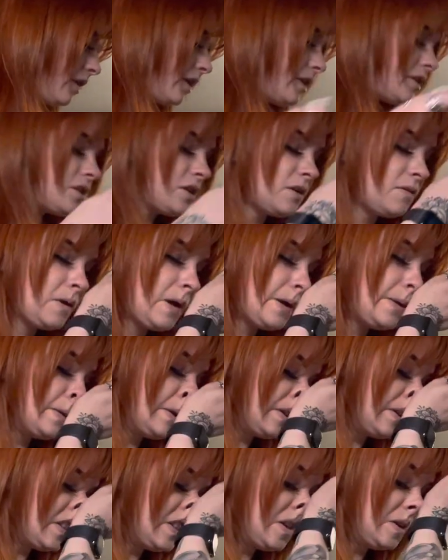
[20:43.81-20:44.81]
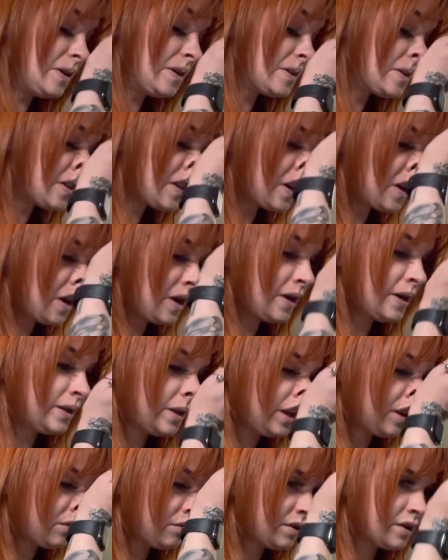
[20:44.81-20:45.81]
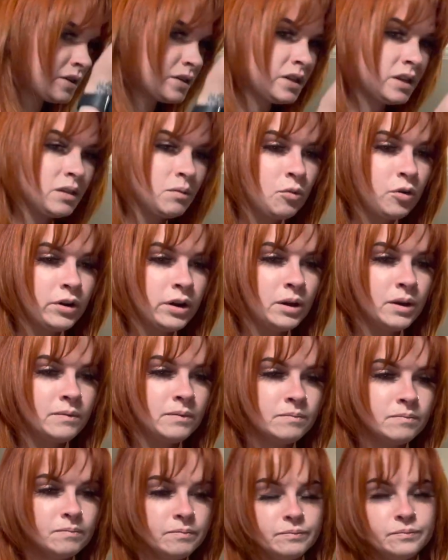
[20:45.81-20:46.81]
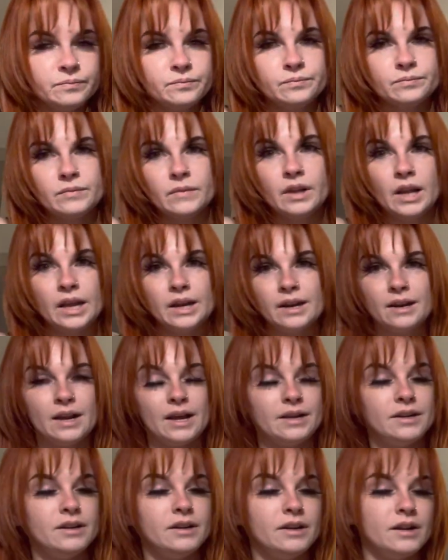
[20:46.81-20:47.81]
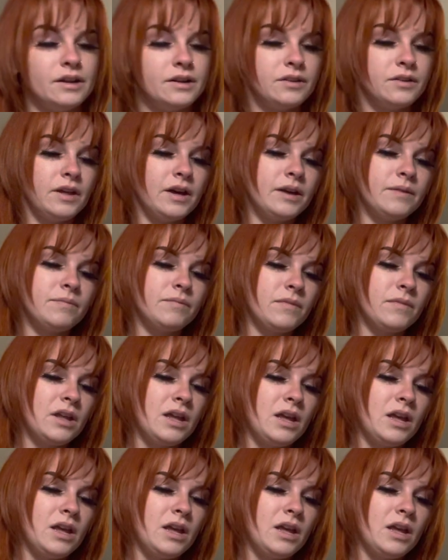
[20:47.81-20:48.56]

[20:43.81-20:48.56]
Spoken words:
I should have gotten there sooner. I should have gone like first thing in the morning, and I did not do that.